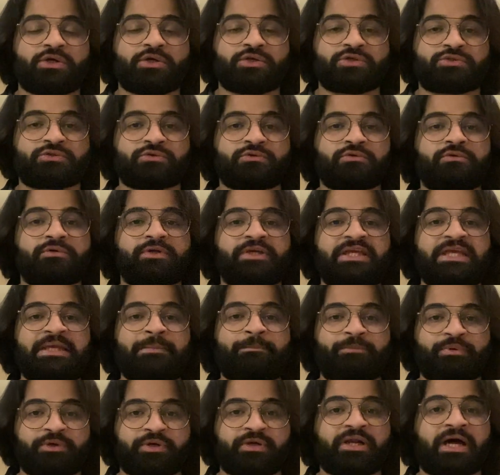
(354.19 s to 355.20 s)
So
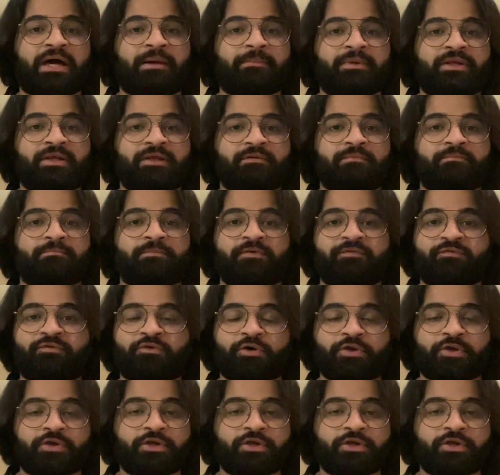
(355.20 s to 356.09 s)
keep programming before